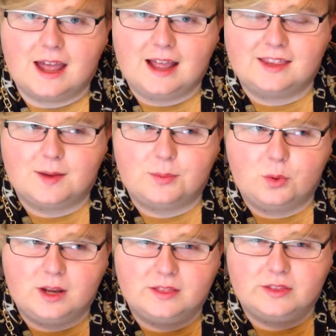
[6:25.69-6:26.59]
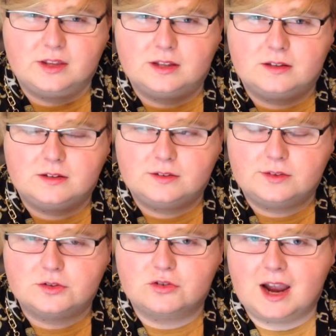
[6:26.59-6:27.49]
at that point
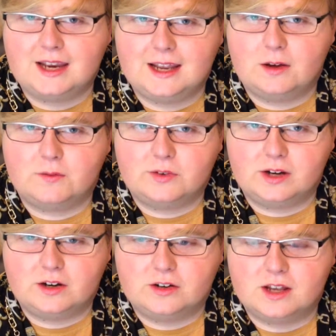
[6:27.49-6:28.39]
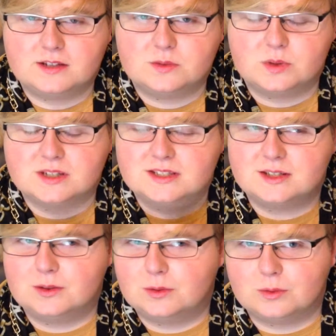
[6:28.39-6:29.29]
the dry down for Near Dusk was
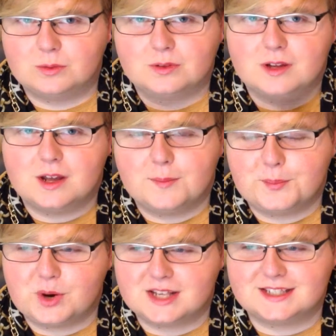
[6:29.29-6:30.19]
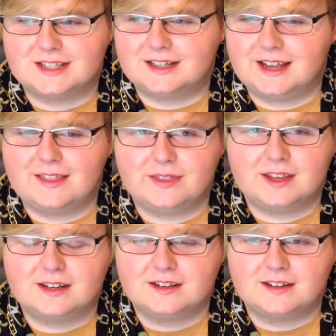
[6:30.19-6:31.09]
still present, and
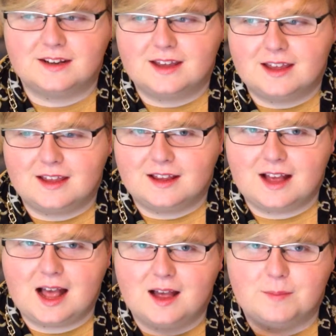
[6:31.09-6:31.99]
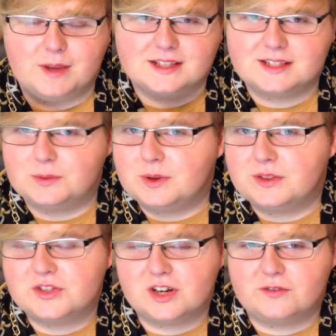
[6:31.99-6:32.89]
then mix it
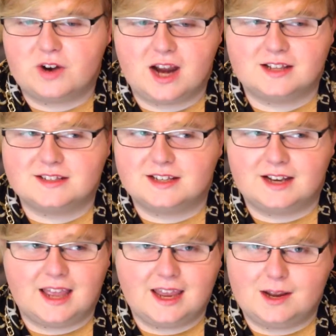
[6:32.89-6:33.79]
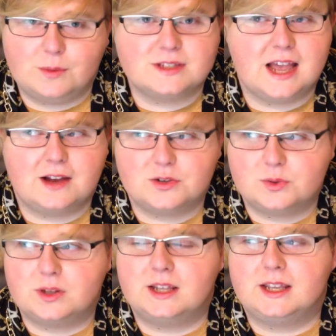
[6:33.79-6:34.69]
with Jennifer Aniston, and it was
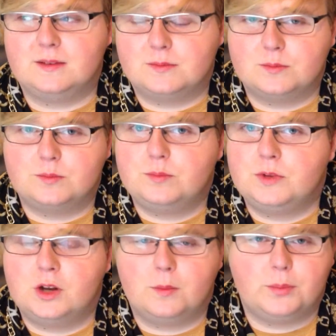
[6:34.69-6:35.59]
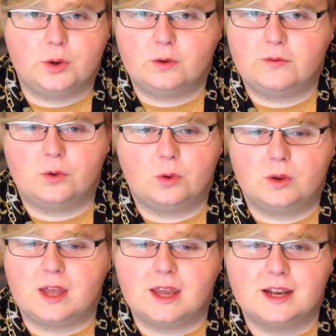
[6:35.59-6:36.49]
actually
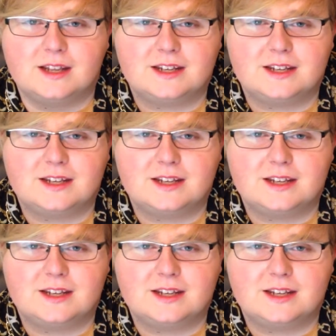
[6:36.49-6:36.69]
beautiful, and